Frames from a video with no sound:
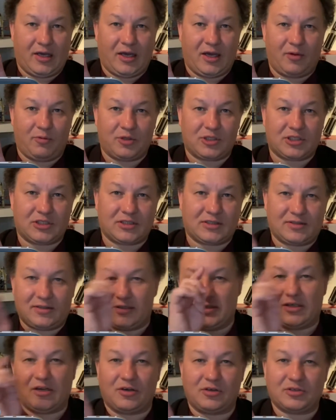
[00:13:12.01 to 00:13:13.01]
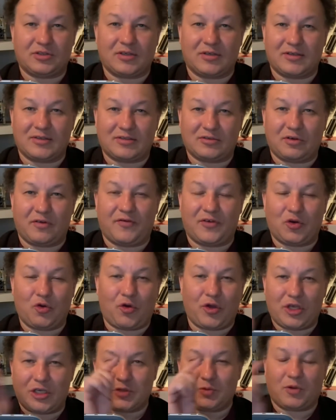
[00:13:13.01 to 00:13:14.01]
which is, sort of
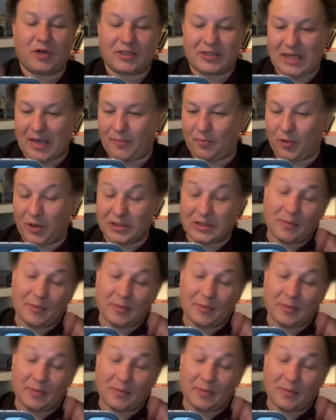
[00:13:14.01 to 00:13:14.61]
annoying. You just want to tap once.